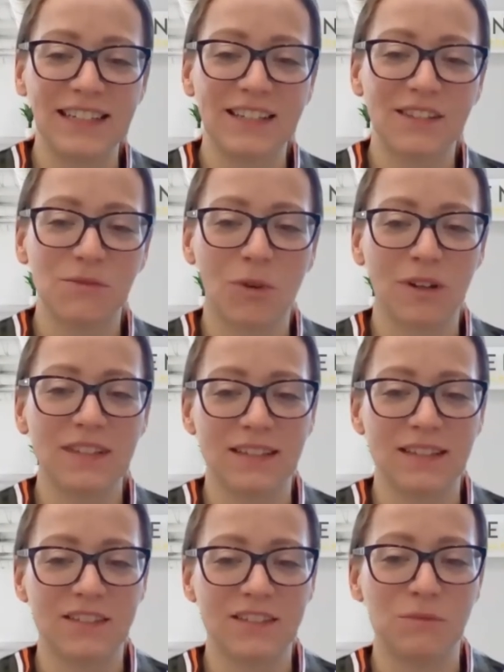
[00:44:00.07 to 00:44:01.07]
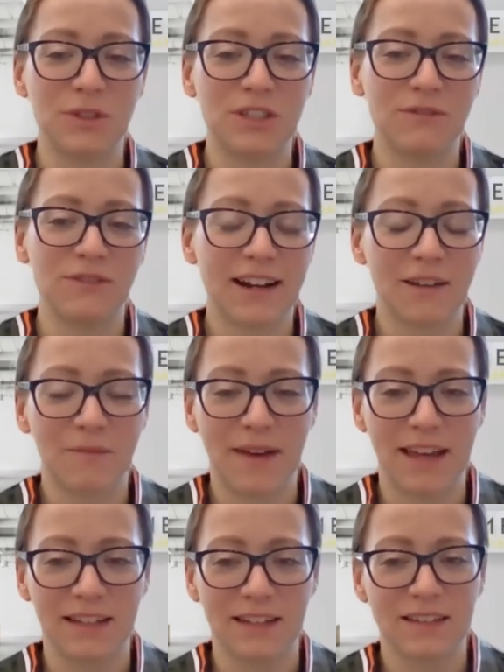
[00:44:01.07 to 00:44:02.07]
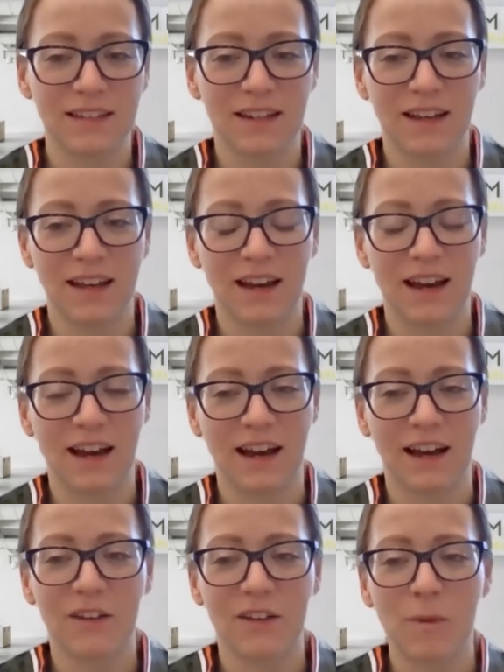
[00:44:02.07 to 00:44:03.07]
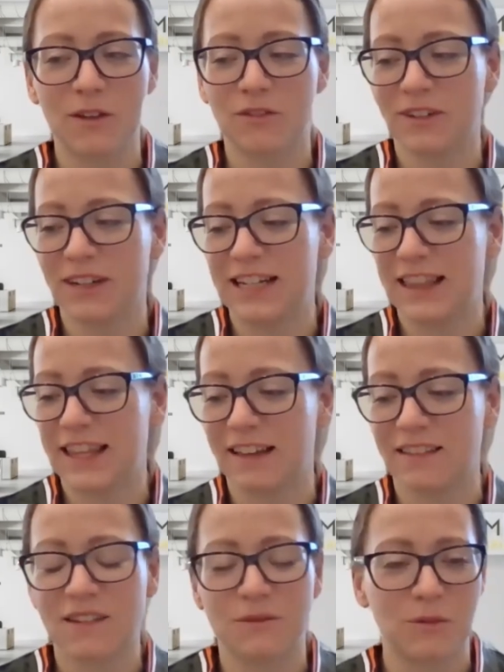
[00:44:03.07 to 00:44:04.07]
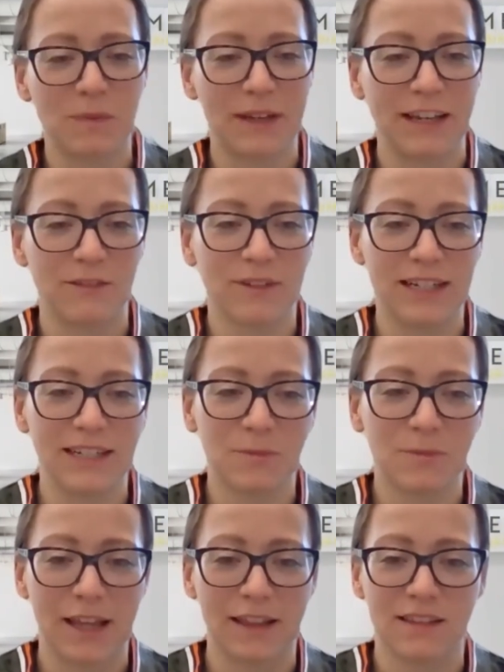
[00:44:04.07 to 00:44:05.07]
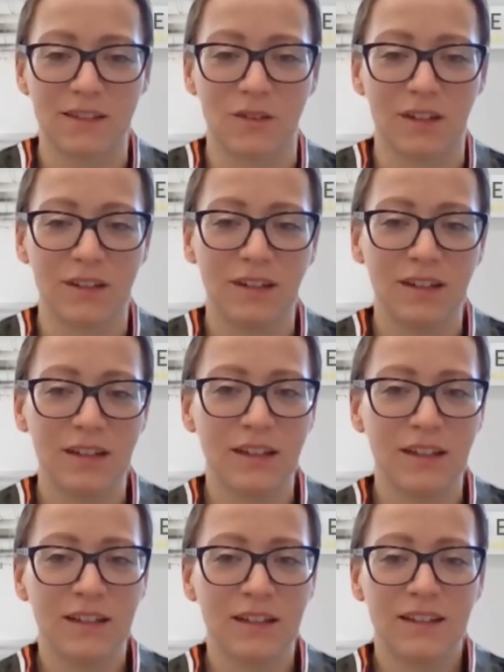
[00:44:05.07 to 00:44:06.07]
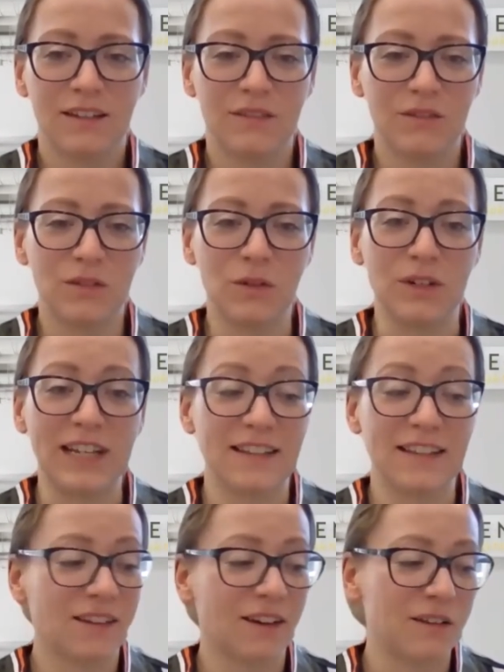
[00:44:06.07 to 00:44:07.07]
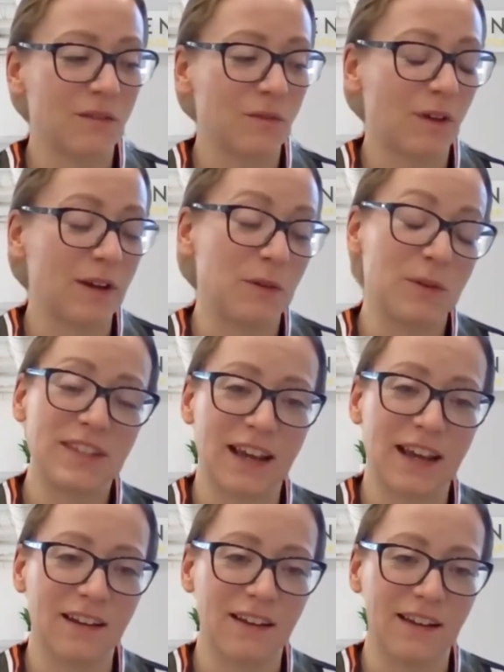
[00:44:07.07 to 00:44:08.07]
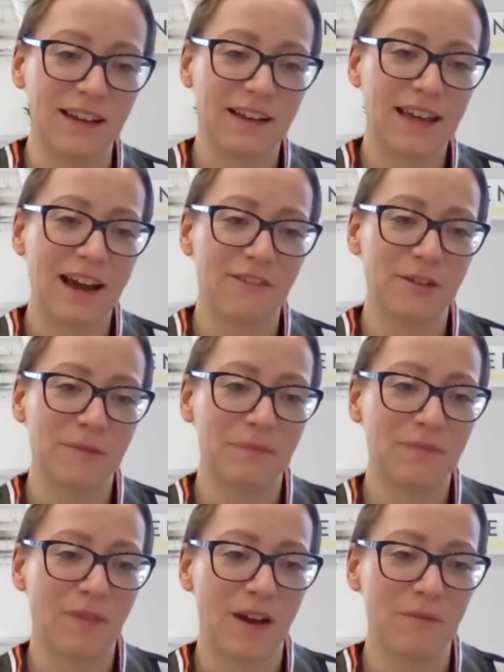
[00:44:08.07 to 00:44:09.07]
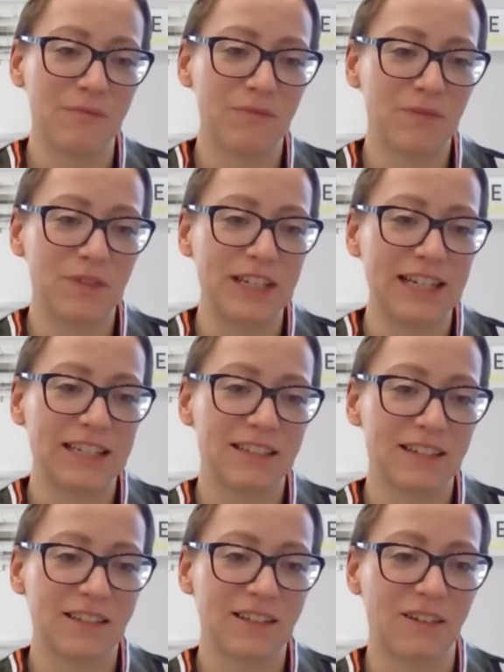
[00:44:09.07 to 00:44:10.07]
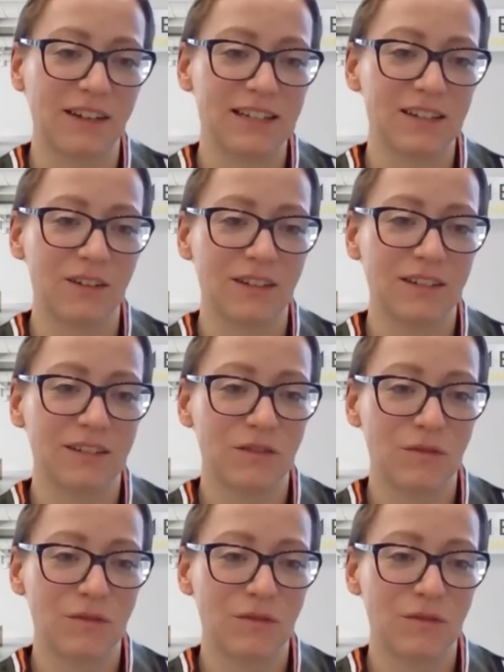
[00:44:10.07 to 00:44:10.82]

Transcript: is, what system would you recommend? And I suppose really the answer would be, it really depends on your needs. Like you were saying earlier, Karen, you need to decide on